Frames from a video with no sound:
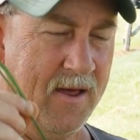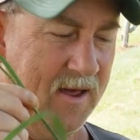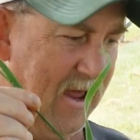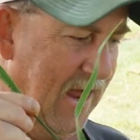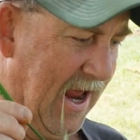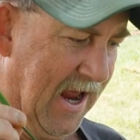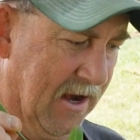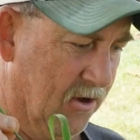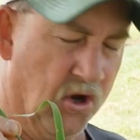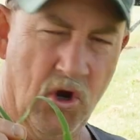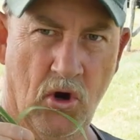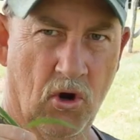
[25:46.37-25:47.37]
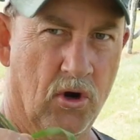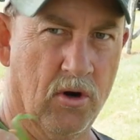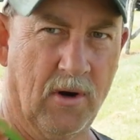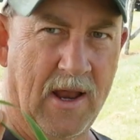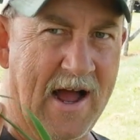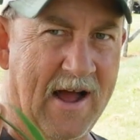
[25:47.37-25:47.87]
and
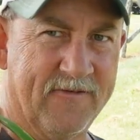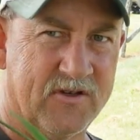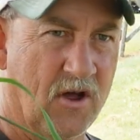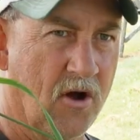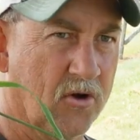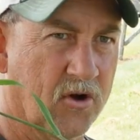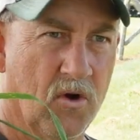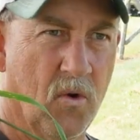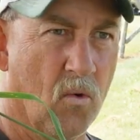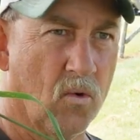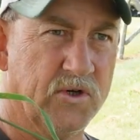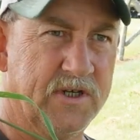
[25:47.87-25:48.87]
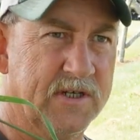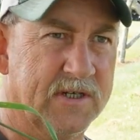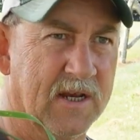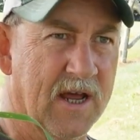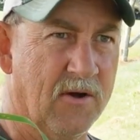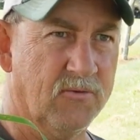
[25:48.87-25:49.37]
your livestock, your horses,
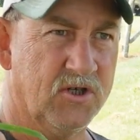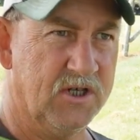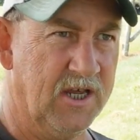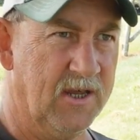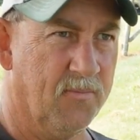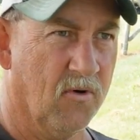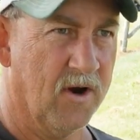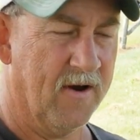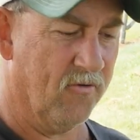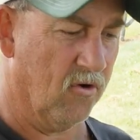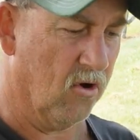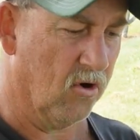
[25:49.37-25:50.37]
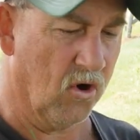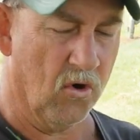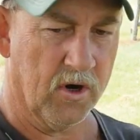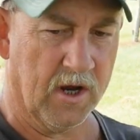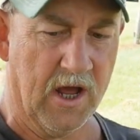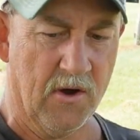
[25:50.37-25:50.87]
goats, sheep, whatever, are
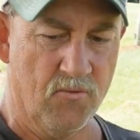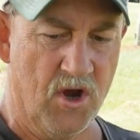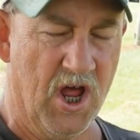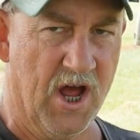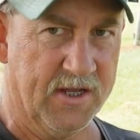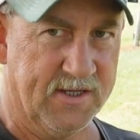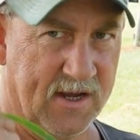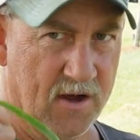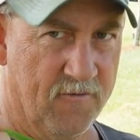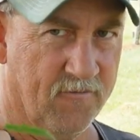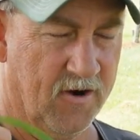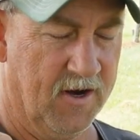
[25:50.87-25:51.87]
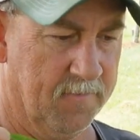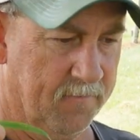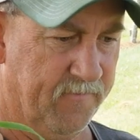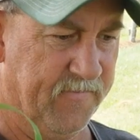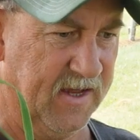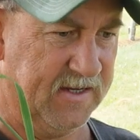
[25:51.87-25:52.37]
going to go nuts over it.
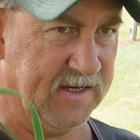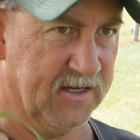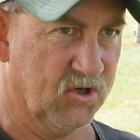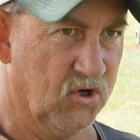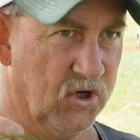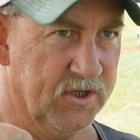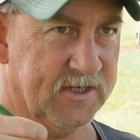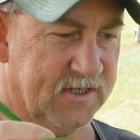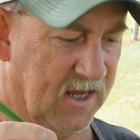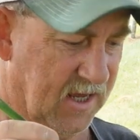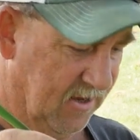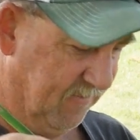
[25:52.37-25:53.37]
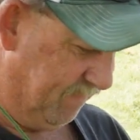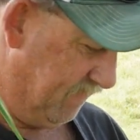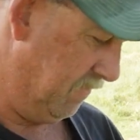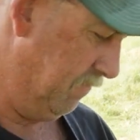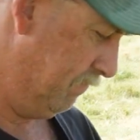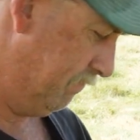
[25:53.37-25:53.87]
This is good
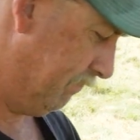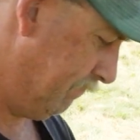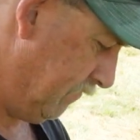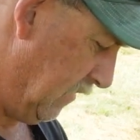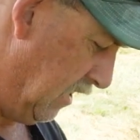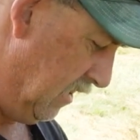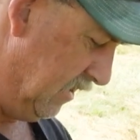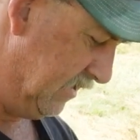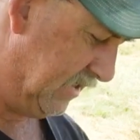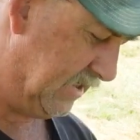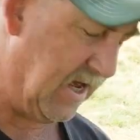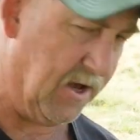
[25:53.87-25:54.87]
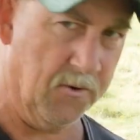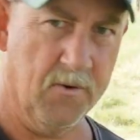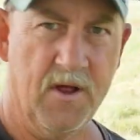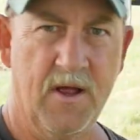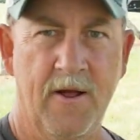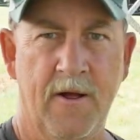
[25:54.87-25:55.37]
stuff. So
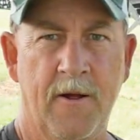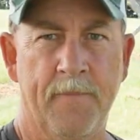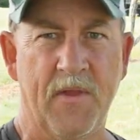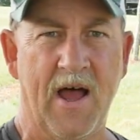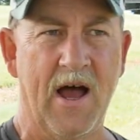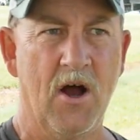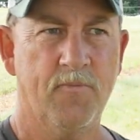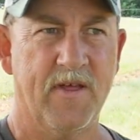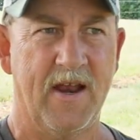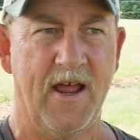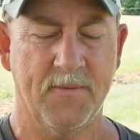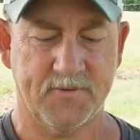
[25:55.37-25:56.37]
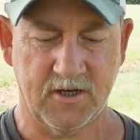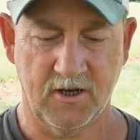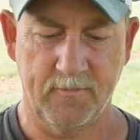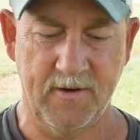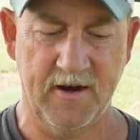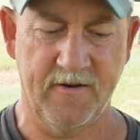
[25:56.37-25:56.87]
I hope that helps a
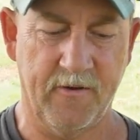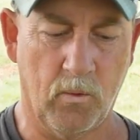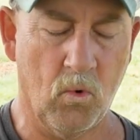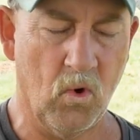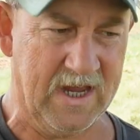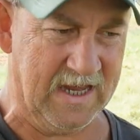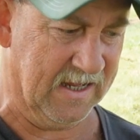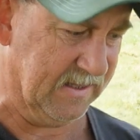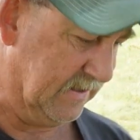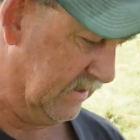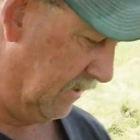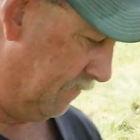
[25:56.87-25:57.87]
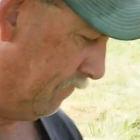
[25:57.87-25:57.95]
little bit of the whens.